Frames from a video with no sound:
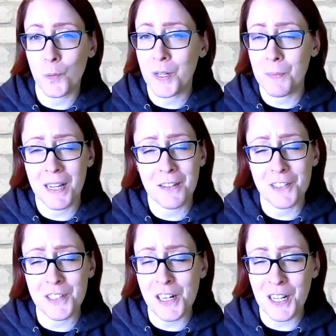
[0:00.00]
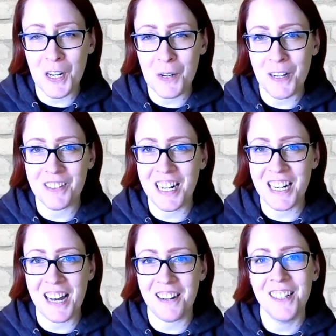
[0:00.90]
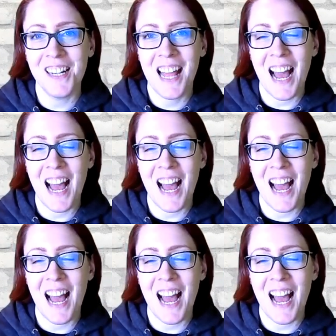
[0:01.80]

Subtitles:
what am I even talking about right now?